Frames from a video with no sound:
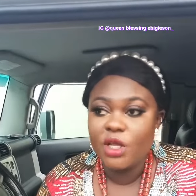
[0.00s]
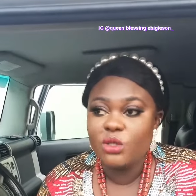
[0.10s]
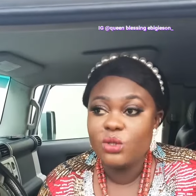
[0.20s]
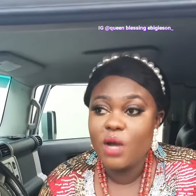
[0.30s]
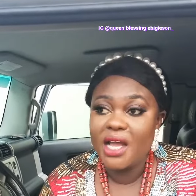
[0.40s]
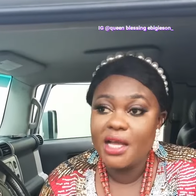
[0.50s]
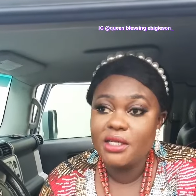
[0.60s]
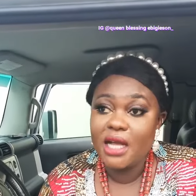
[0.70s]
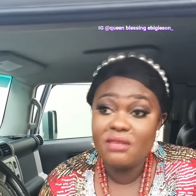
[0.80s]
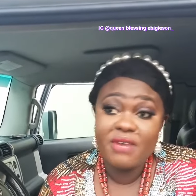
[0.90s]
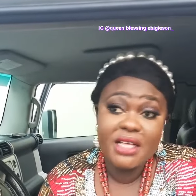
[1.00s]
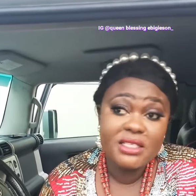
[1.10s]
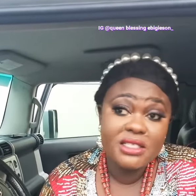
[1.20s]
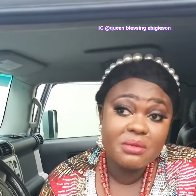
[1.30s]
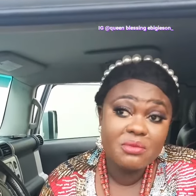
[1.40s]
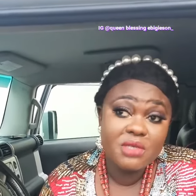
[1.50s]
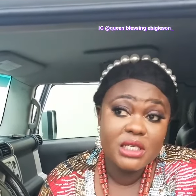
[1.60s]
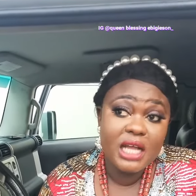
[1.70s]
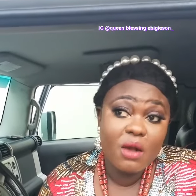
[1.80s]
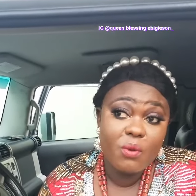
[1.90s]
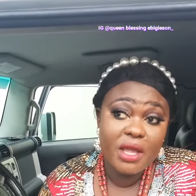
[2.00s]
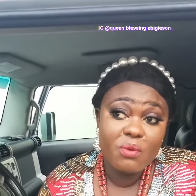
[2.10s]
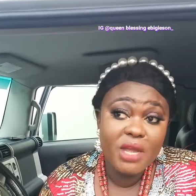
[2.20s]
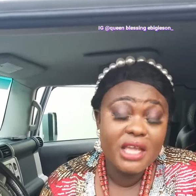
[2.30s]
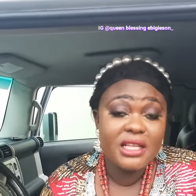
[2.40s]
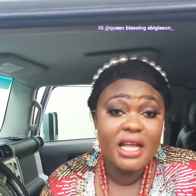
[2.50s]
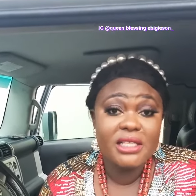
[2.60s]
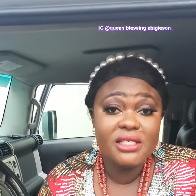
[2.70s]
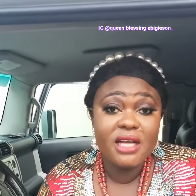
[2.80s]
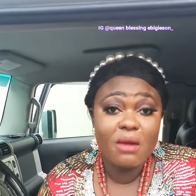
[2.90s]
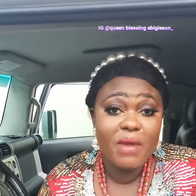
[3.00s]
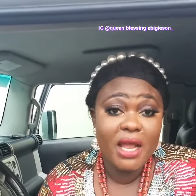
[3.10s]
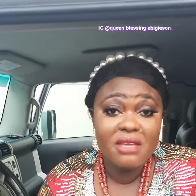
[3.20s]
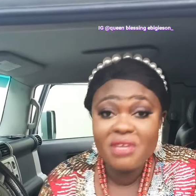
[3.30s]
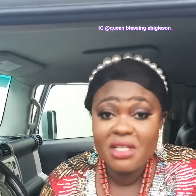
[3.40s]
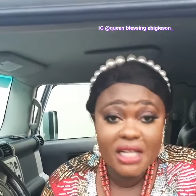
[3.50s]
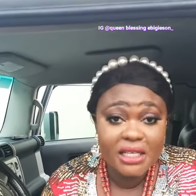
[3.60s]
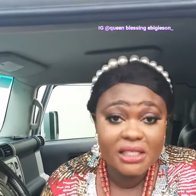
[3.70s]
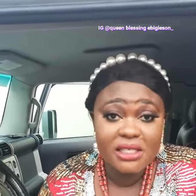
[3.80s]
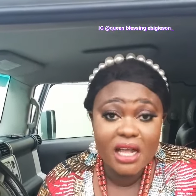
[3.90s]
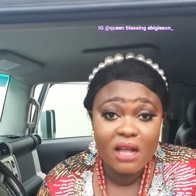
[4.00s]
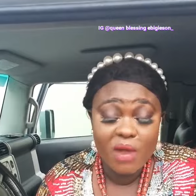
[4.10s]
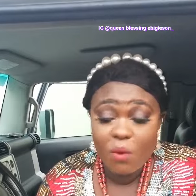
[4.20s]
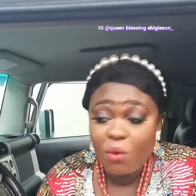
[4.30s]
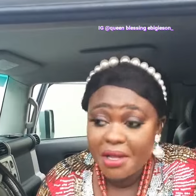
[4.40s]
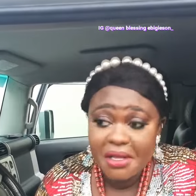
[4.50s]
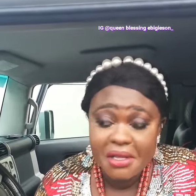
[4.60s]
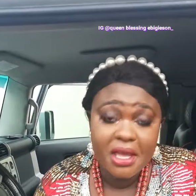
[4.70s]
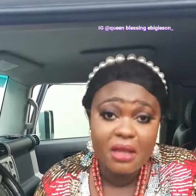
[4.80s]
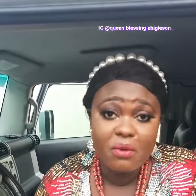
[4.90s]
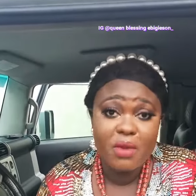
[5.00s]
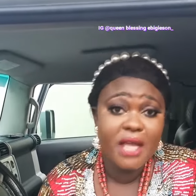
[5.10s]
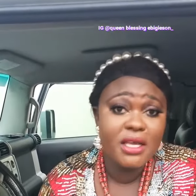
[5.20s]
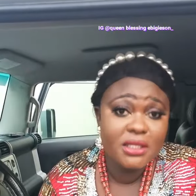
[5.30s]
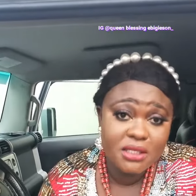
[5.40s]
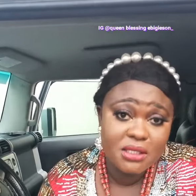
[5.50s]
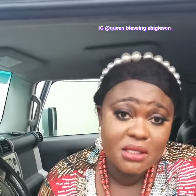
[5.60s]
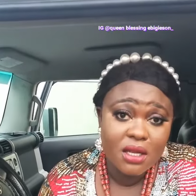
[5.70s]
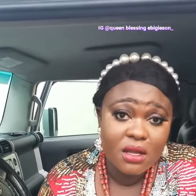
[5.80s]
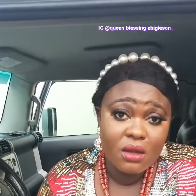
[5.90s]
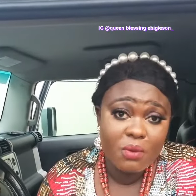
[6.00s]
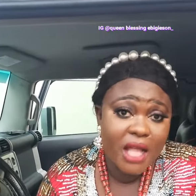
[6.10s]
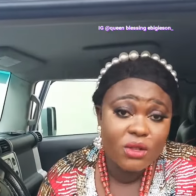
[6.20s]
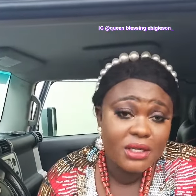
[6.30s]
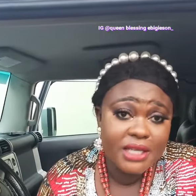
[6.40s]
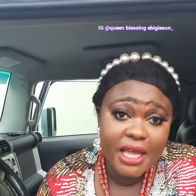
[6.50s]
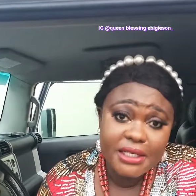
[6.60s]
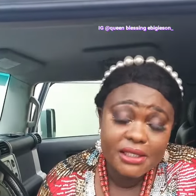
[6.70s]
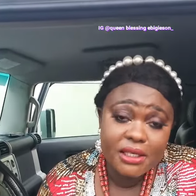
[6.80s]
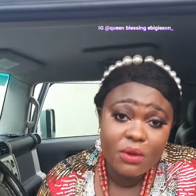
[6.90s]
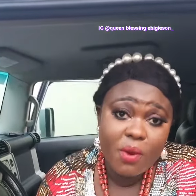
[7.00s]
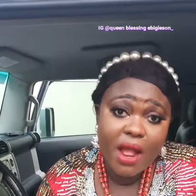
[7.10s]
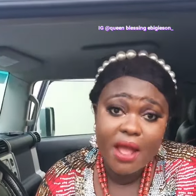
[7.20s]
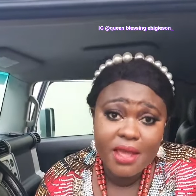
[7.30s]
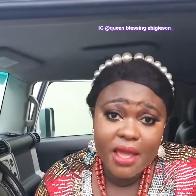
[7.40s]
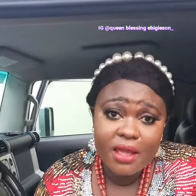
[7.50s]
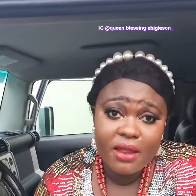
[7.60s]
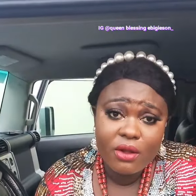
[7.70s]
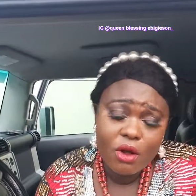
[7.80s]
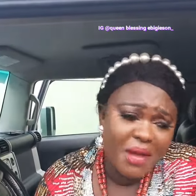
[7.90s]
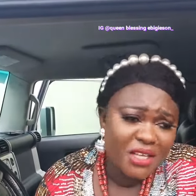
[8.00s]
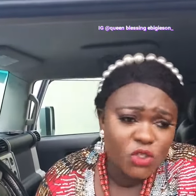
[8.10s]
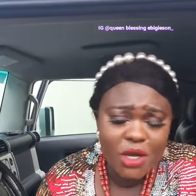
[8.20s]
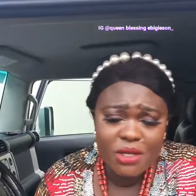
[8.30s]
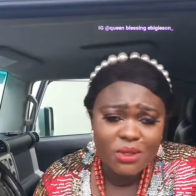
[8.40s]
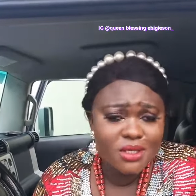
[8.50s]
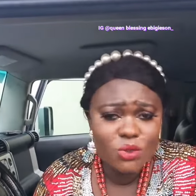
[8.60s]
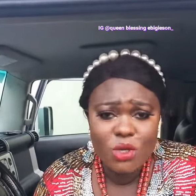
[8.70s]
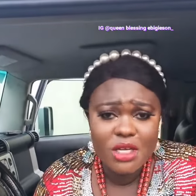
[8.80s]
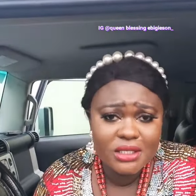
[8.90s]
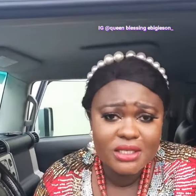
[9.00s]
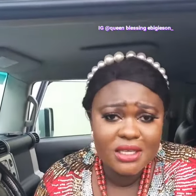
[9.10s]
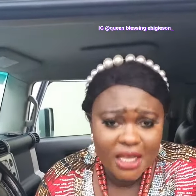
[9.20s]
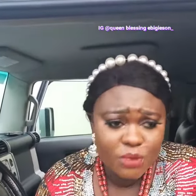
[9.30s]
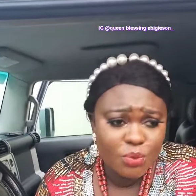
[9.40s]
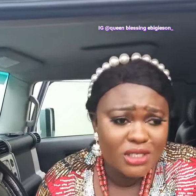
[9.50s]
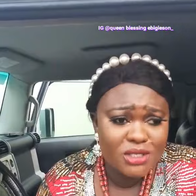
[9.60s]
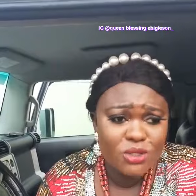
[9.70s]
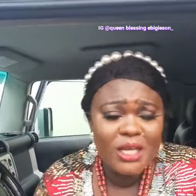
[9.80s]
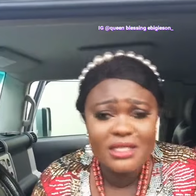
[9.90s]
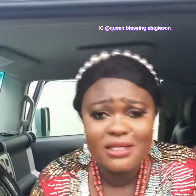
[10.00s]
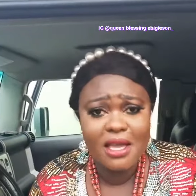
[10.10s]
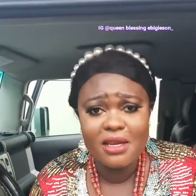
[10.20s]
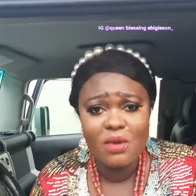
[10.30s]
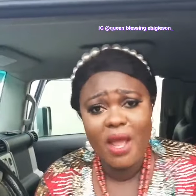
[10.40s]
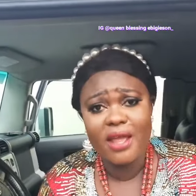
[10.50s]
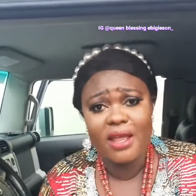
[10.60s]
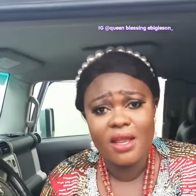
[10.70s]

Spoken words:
So I advised him in that way. We in Nigeria, we are living in Nigeria, we are working here, we are eating, we are not dead, we are here. Come and join us. It's not easy, yes, but it's not easy anywhere.